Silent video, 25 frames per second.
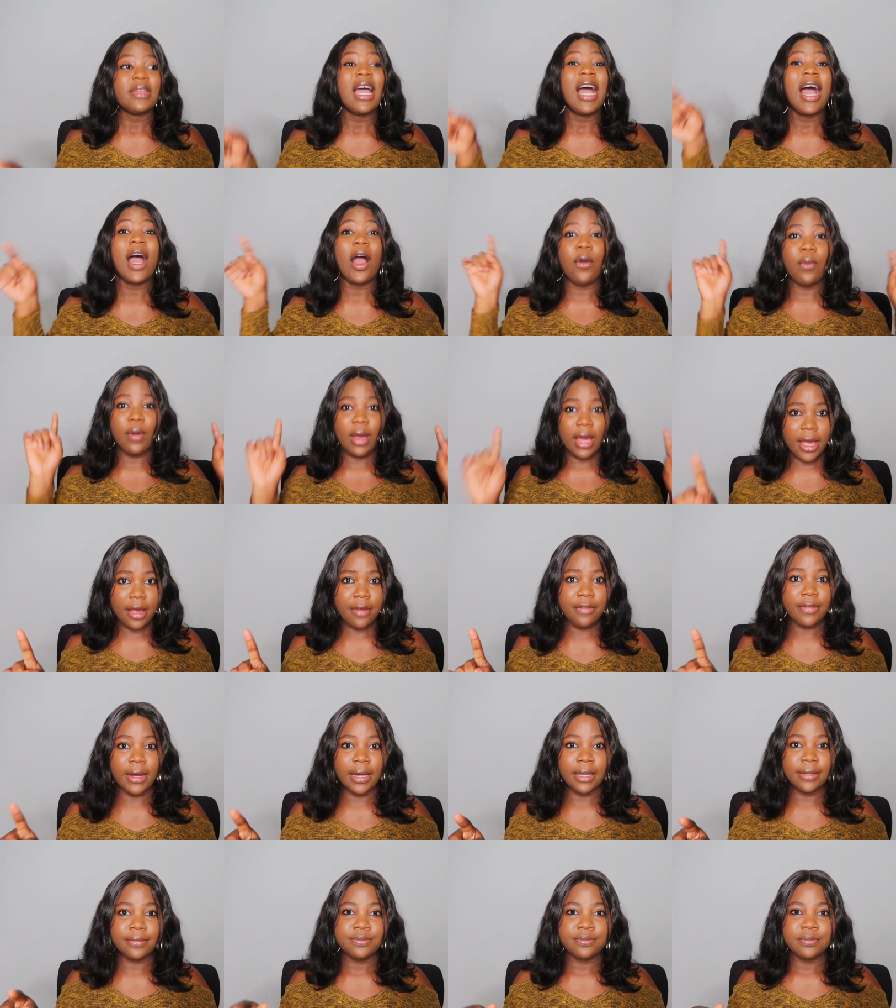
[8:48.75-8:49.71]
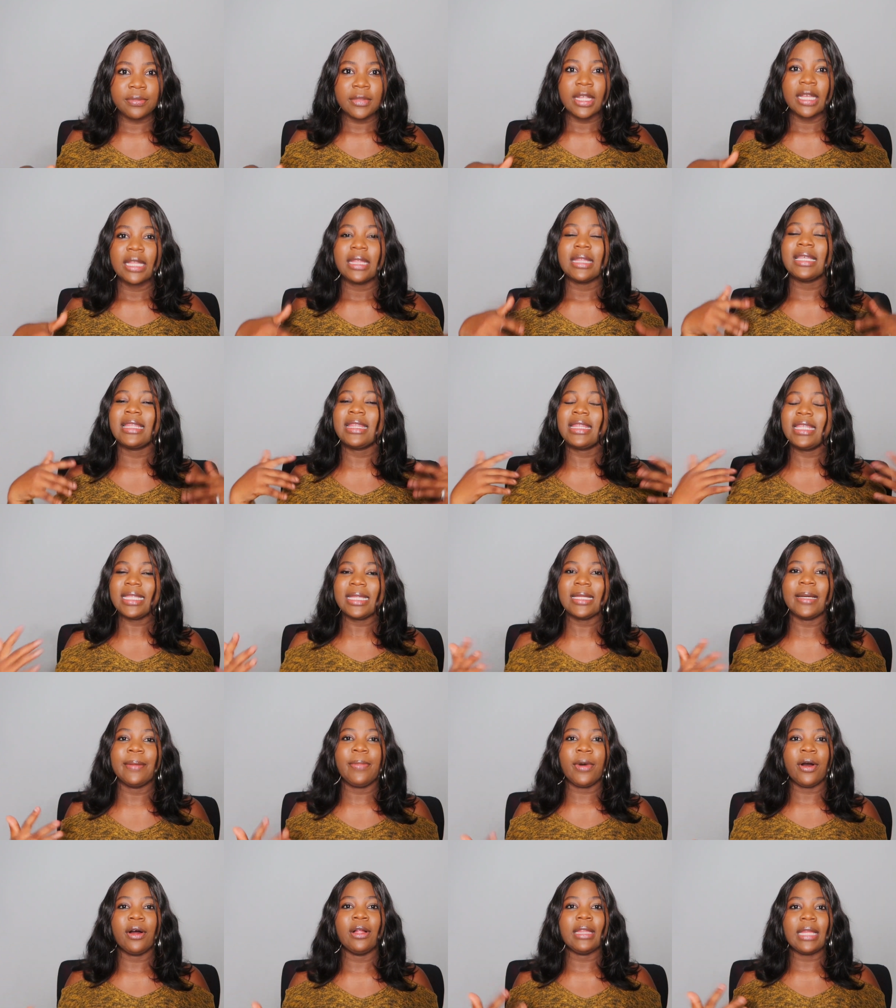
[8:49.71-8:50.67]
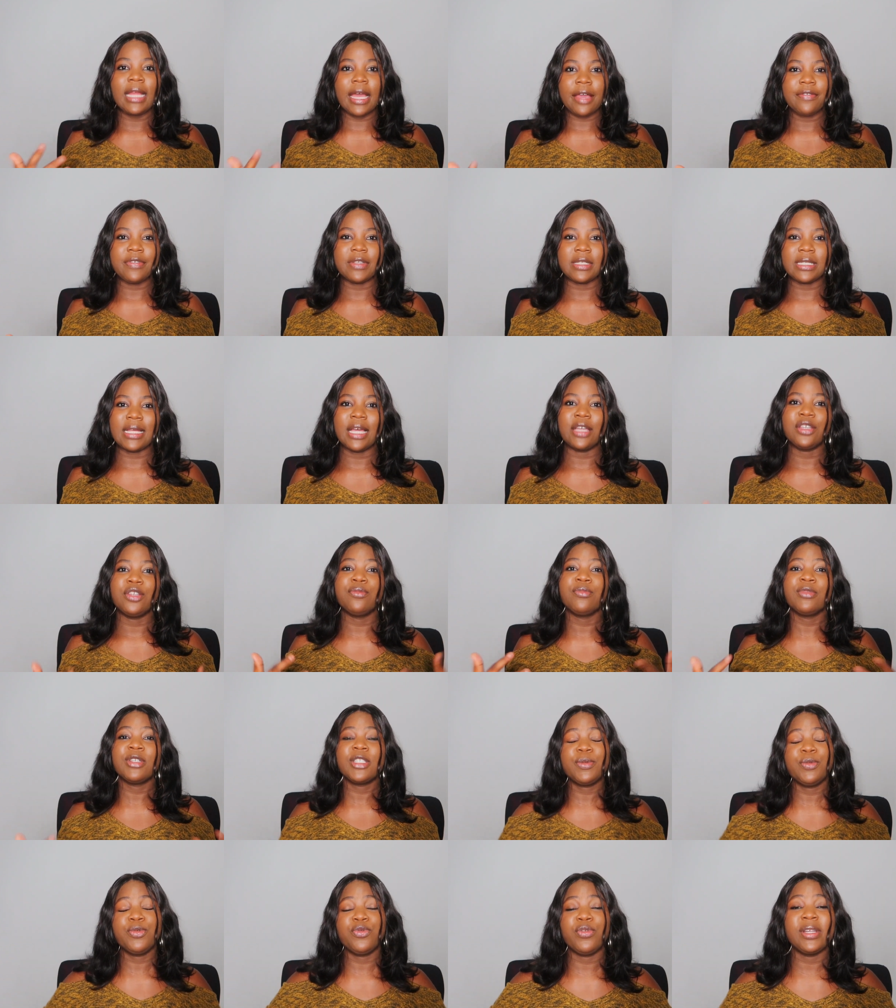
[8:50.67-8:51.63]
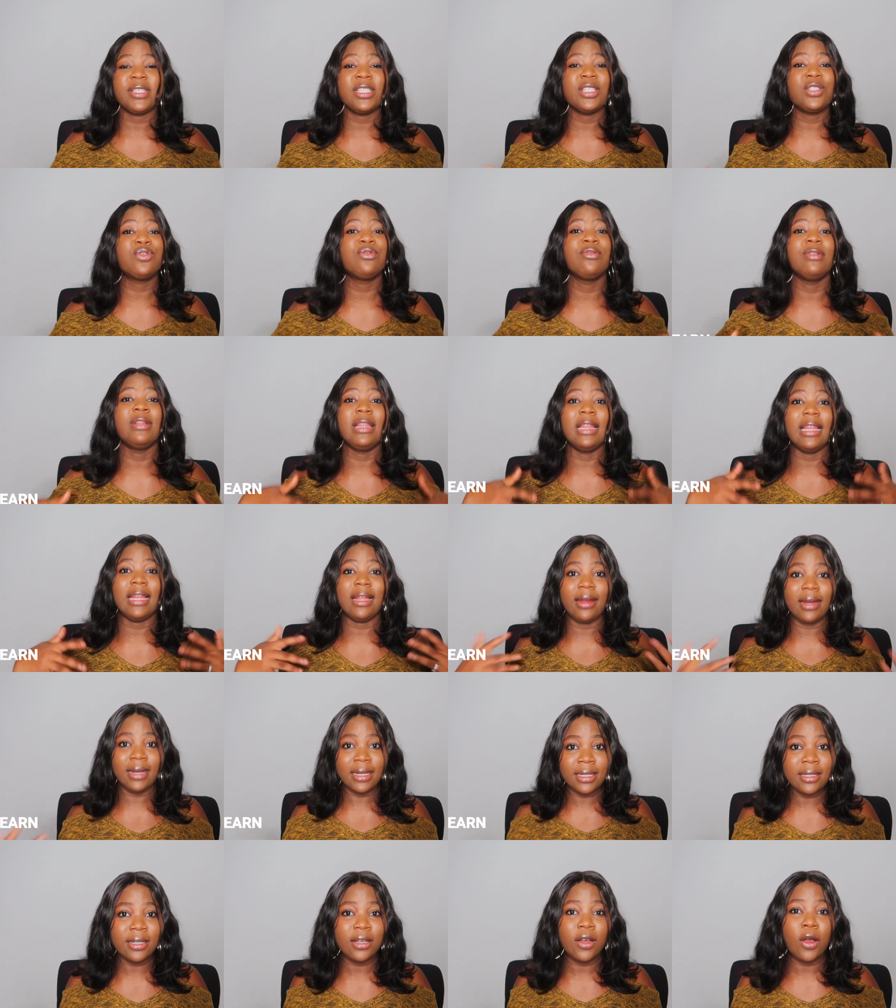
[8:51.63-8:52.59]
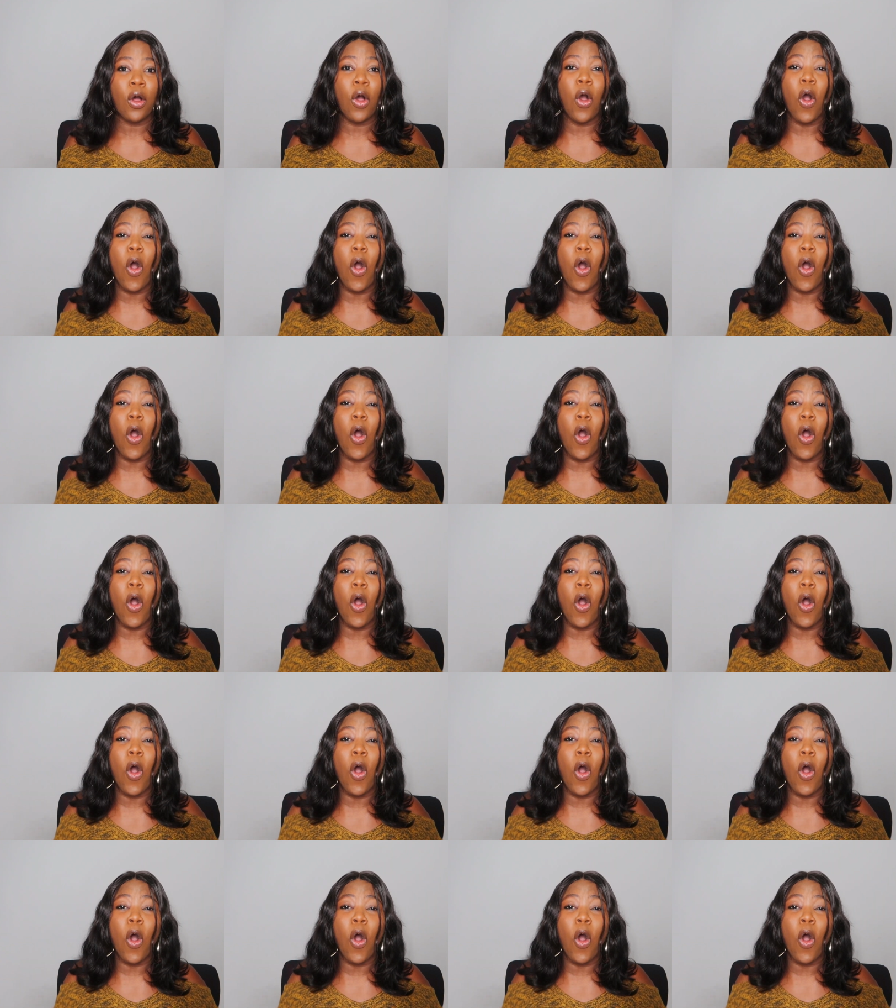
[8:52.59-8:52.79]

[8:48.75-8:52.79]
However, the thing about life is that you must be ready to learn,